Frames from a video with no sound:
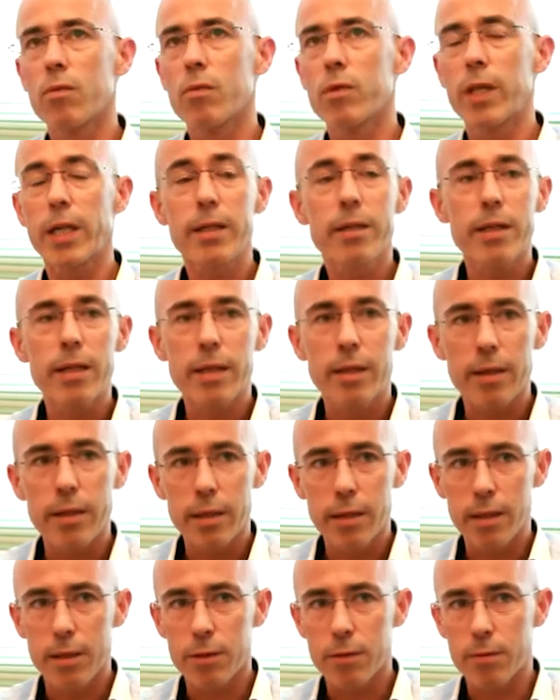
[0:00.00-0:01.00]

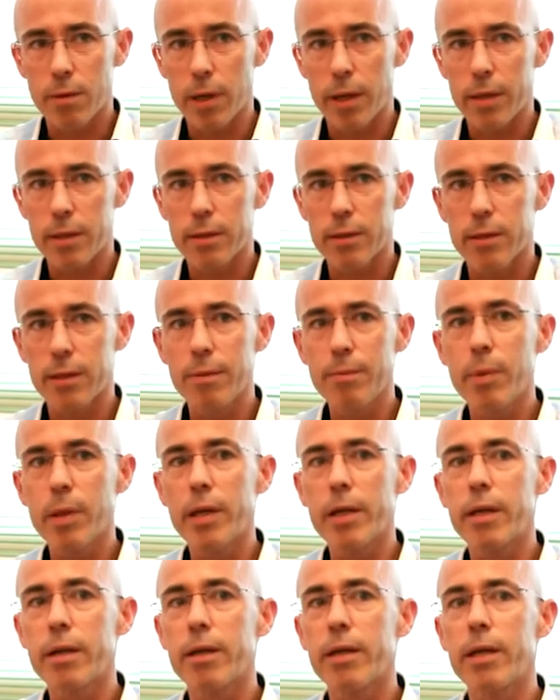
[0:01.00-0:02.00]
Technically, he's right.
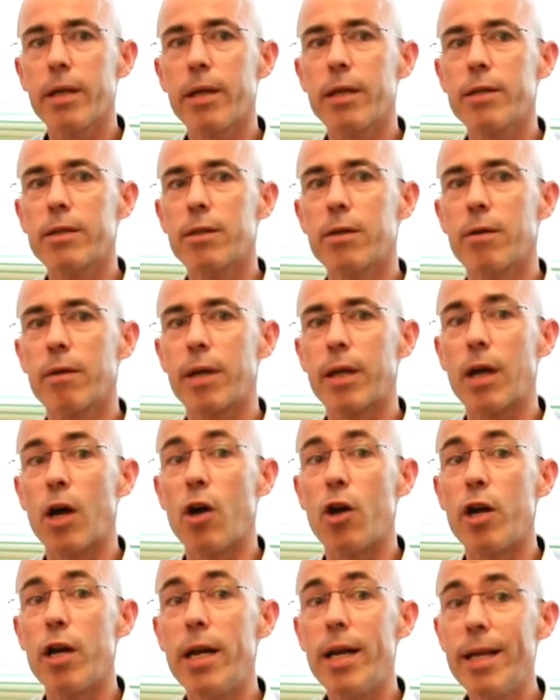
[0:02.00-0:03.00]
Symbolically, he's going a
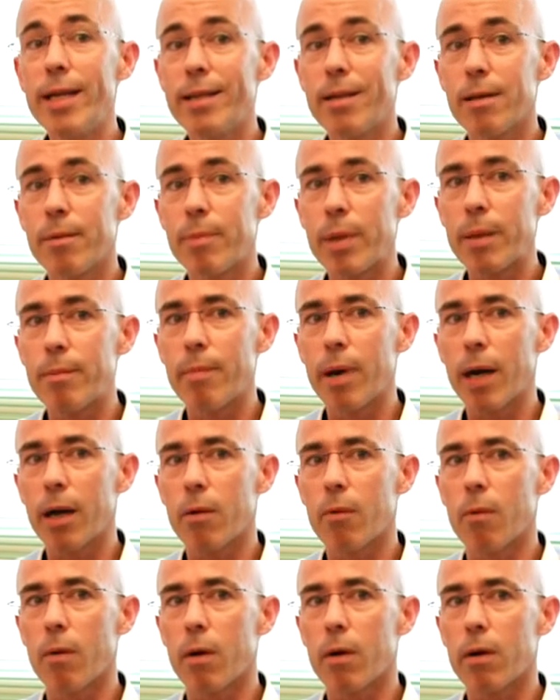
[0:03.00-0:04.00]
little bit
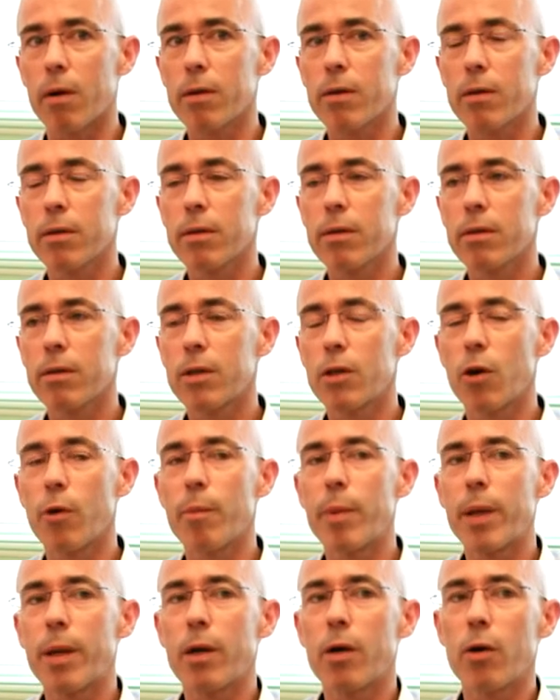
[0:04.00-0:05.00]
backward,
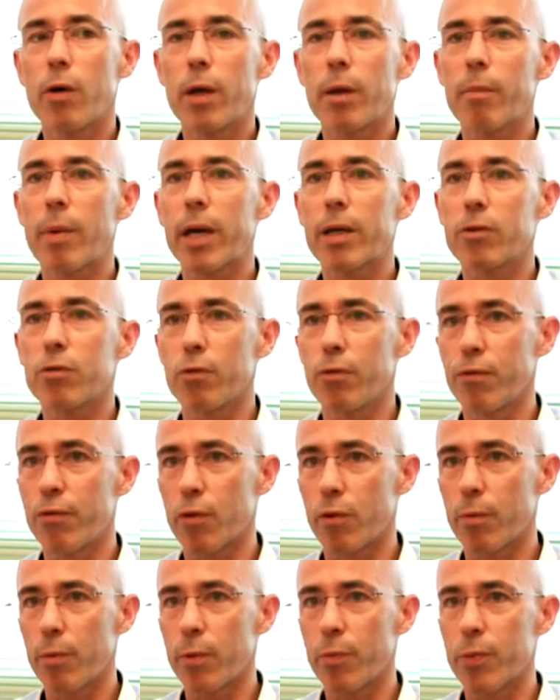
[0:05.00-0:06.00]
going back to
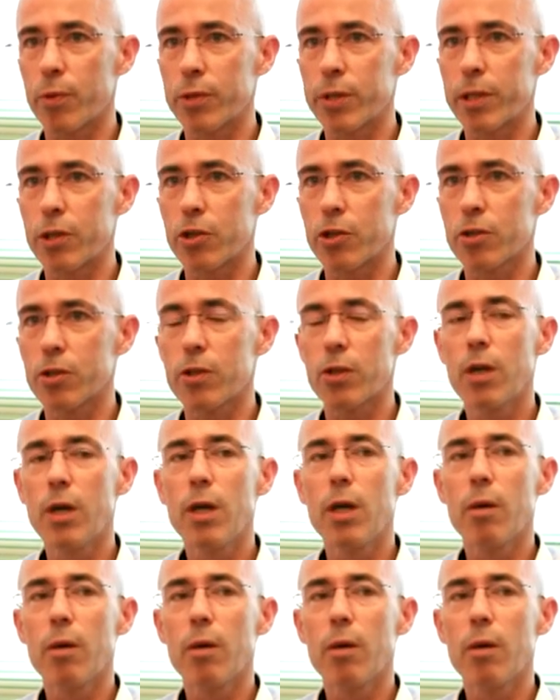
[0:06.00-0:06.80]
former positions.